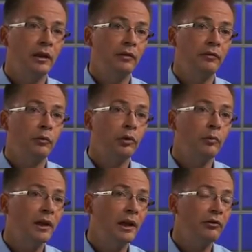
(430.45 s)
that if we
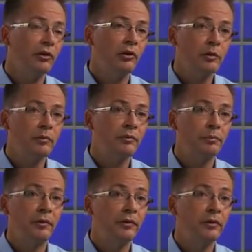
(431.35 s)
normalize the number
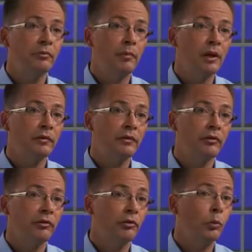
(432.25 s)
of perfused
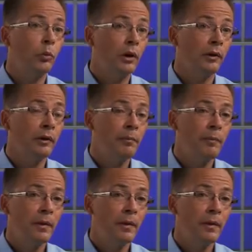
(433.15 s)
microvessels to 1,